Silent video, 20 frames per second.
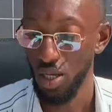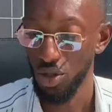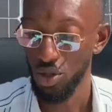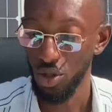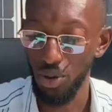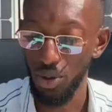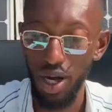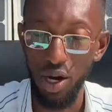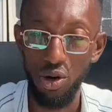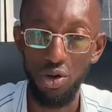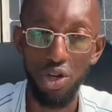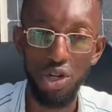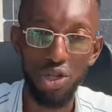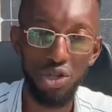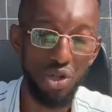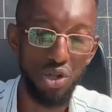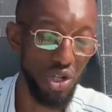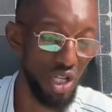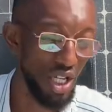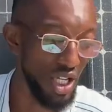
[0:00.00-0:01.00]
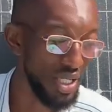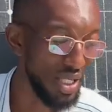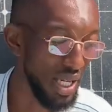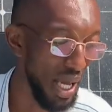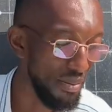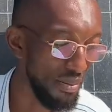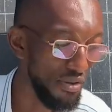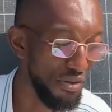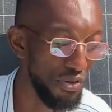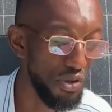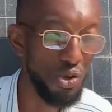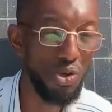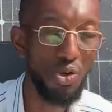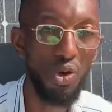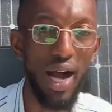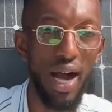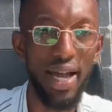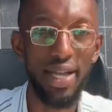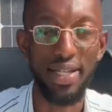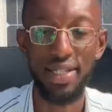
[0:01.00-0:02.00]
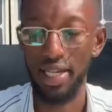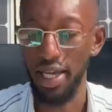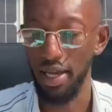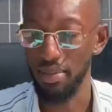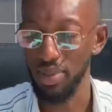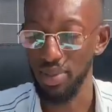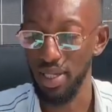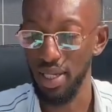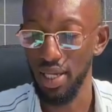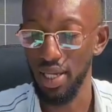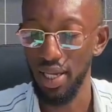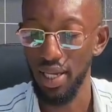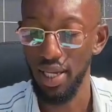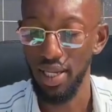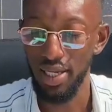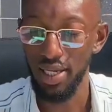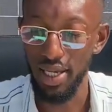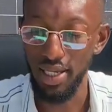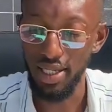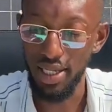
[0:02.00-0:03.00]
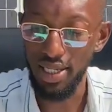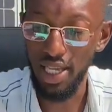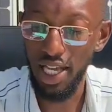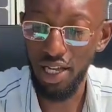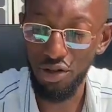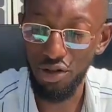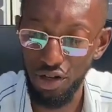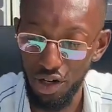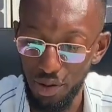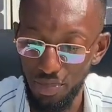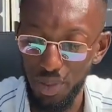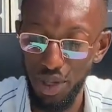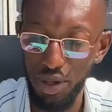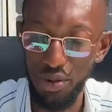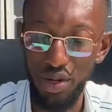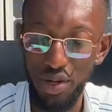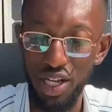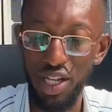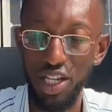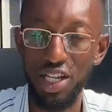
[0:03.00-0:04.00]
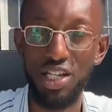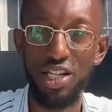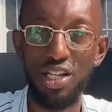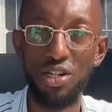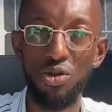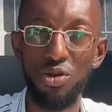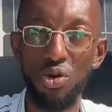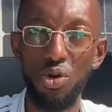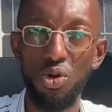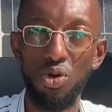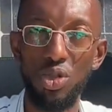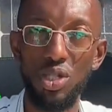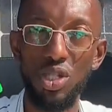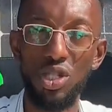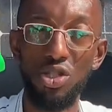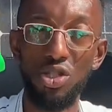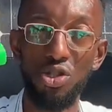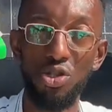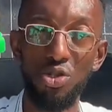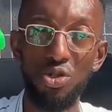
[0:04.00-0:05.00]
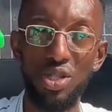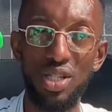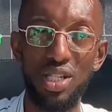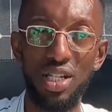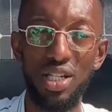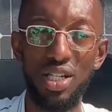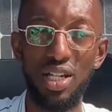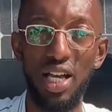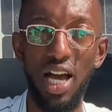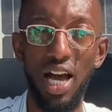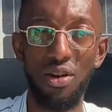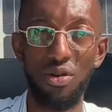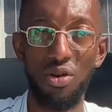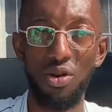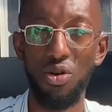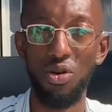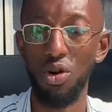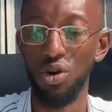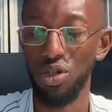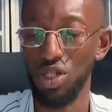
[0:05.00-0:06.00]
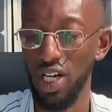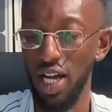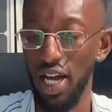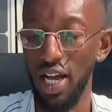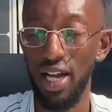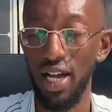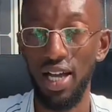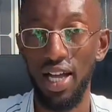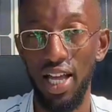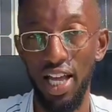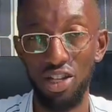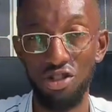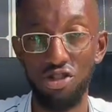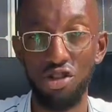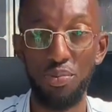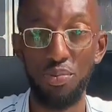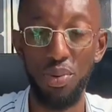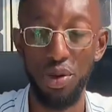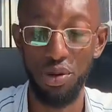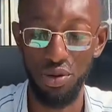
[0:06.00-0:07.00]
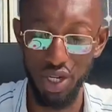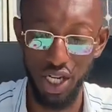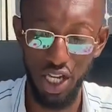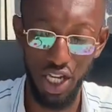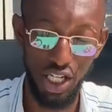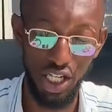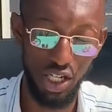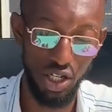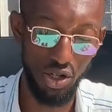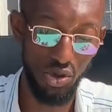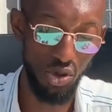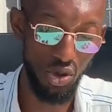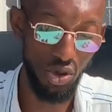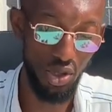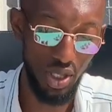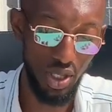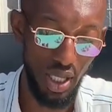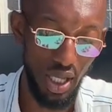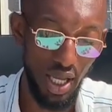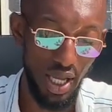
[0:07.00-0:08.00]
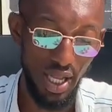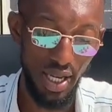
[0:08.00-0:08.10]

So we are going to need some few items. This is a drip irrigation hose used in agriculture, a drip irrigation hose.